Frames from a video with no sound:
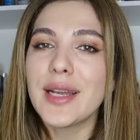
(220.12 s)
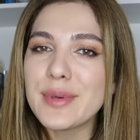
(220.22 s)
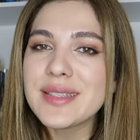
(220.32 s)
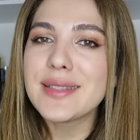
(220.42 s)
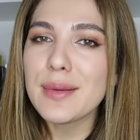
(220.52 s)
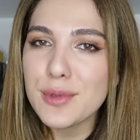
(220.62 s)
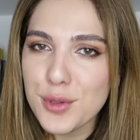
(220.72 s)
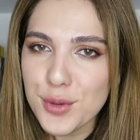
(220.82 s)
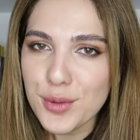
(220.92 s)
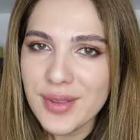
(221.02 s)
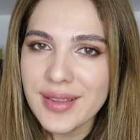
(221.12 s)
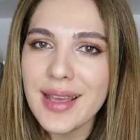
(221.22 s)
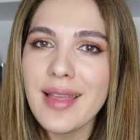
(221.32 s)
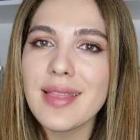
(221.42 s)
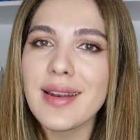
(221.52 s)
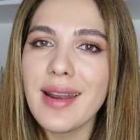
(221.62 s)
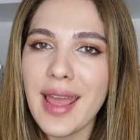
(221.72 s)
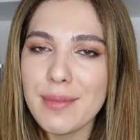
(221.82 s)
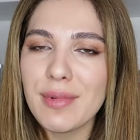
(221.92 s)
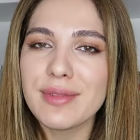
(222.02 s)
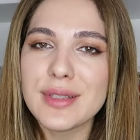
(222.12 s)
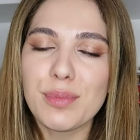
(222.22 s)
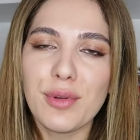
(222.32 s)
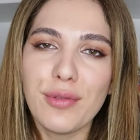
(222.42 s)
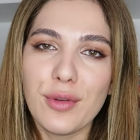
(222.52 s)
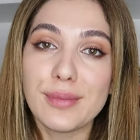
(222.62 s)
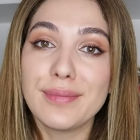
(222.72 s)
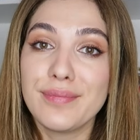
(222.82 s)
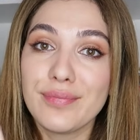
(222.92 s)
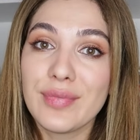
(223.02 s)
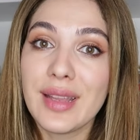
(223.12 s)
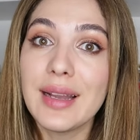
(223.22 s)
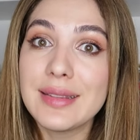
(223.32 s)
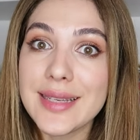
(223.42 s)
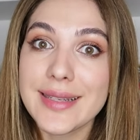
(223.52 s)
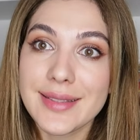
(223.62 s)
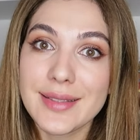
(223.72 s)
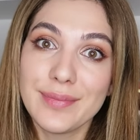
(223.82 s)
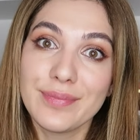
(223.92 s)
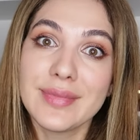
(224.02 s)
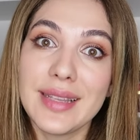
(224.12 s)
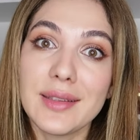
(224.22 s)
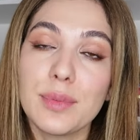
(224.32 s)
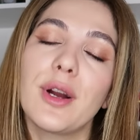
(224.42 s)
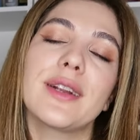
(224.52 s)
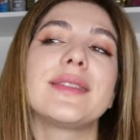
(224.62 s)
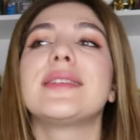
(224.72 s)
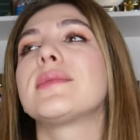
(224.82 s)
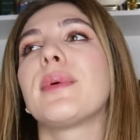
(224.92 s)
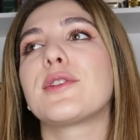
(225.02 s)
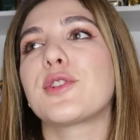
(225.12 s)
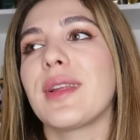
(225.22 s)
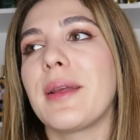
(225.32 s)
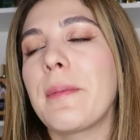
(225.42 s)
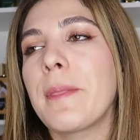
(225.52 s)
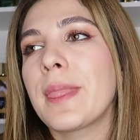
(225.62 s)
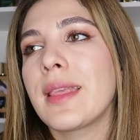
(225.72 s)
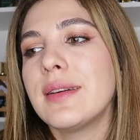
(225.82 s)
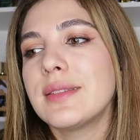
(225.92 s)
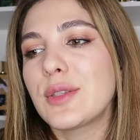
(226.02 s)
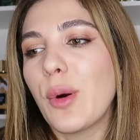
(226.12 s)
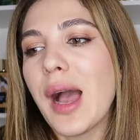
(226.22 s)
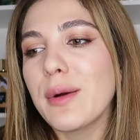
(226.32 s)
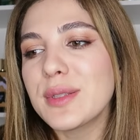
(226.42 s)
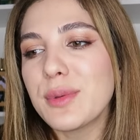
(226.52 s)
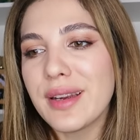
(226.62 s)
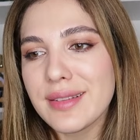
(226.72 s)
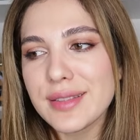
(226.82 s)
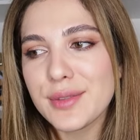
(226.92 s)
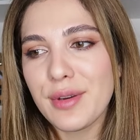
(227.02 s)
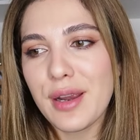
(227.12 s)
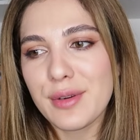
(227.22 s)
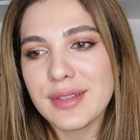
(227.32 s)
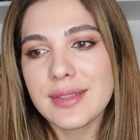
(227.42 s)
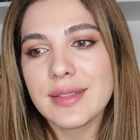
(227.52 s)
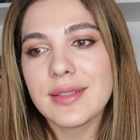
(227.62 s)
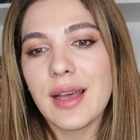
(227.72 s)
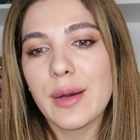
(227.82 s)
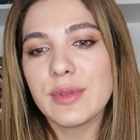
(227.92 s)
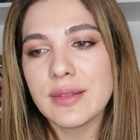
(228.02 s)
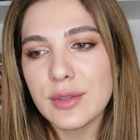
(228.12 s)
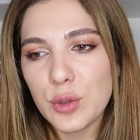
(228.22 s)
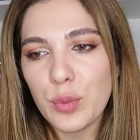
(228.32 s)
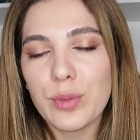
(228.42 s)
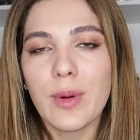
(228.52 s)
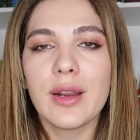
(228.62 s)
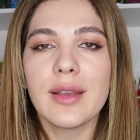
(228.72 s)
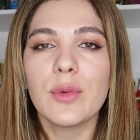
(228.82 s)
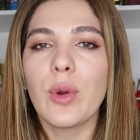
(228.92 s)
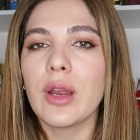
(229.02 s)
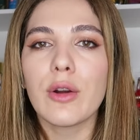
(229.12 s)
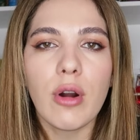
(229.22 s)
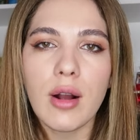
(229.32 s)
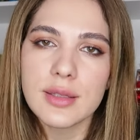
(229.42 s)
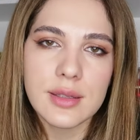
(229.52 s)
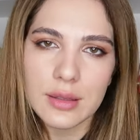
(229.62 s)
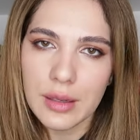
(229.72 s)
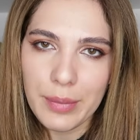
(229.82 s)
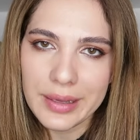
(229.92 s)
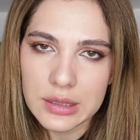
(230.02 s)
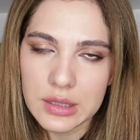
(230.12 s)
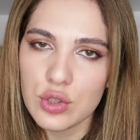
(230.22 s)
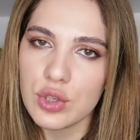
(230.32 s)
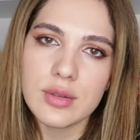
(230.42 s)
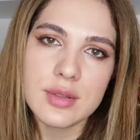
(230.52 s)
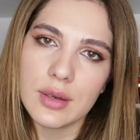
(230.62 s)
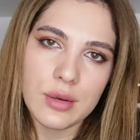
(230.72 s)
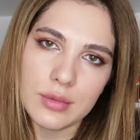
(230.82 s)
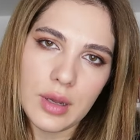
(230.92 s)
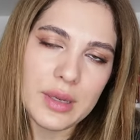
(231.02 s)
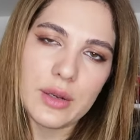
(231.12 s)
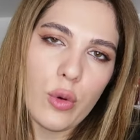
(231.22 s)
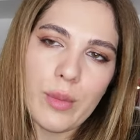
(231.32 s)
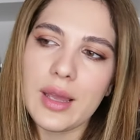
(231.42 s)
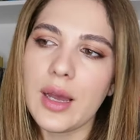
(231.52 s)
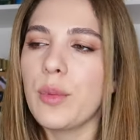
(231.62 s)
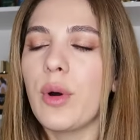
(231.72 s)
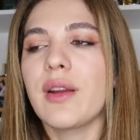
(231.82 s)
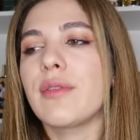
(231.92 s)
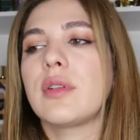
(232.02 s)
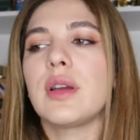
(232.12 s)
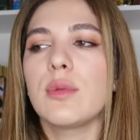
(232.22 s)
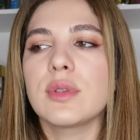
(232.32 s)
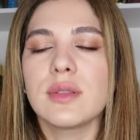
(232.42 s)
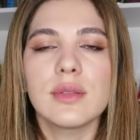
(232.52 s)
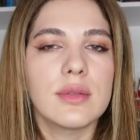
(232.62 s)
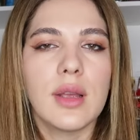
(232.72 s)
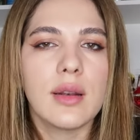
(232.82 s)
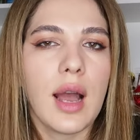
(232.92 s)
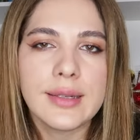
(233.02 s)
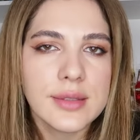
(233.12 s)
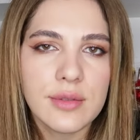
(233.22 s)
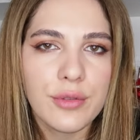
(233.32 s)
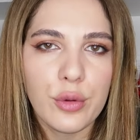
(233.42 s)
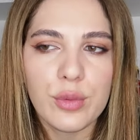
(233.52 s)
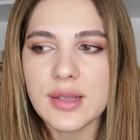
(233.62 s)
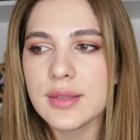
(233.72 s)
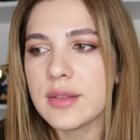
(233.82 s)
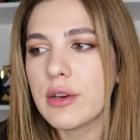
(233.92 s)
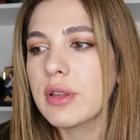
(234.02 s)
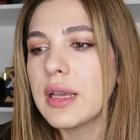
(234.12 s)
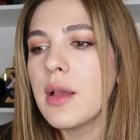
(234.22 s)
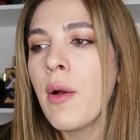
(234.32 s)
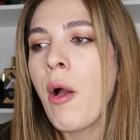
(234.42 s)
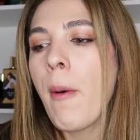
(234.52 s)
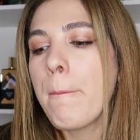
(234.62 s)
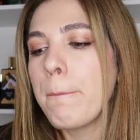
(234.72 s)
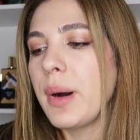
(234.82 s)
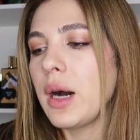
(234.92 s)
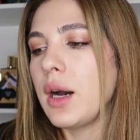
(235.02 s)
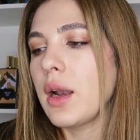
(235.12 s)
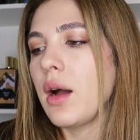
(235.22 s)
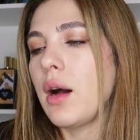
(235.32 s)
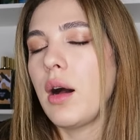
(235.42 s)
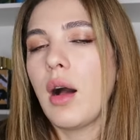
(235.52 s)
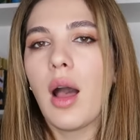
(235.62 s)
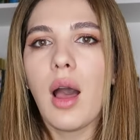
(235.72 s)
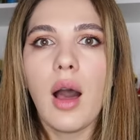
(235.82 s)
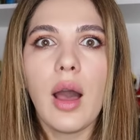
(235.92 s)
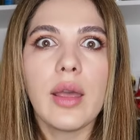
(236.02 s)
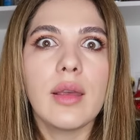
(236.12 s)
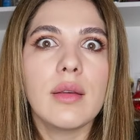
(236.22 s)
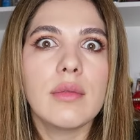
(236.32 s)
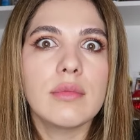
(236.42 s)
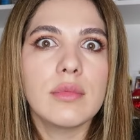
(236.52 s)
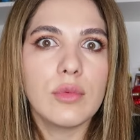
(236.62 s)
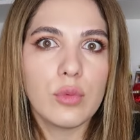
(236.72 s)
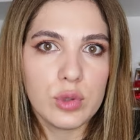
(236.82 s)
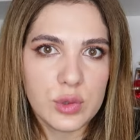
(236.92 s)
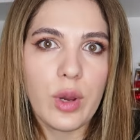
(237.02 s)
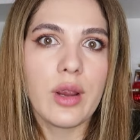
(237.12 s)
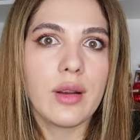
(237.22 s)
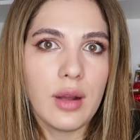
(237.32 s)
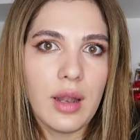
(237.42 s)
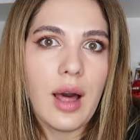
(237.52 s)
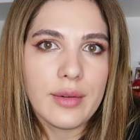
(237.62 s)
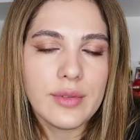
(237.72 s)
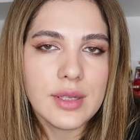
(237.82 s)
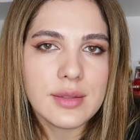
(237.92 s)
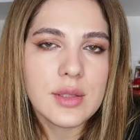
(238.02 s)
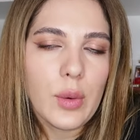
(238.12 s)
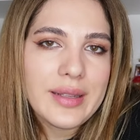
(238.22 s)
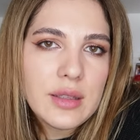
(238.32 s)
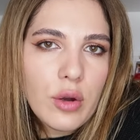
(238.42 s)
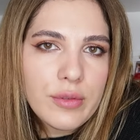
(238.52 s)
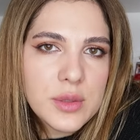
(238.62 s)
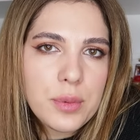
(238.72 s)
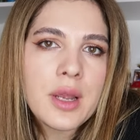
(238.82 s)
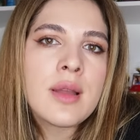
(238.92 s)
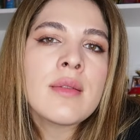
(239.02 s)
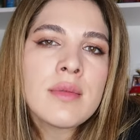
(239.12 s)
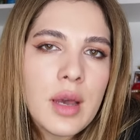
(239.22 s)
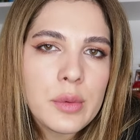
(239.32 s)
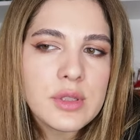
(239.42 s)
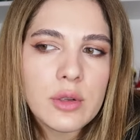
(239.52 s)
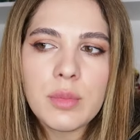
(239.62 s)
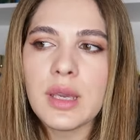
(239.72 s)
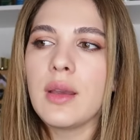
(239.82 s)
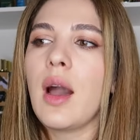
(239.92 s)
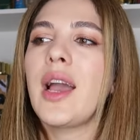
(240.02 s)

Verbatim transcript: There is some truth in the name of this perfume, Addict, that part especially. So I was wearing this fragrance, I was in the supermarket wearing Crocs and a baggy t-shirt, so I mean no makeup, whatever, it wasn't a nice view necessarily, but uh, I was wearing a lot of this. So I did overspray, that was on me.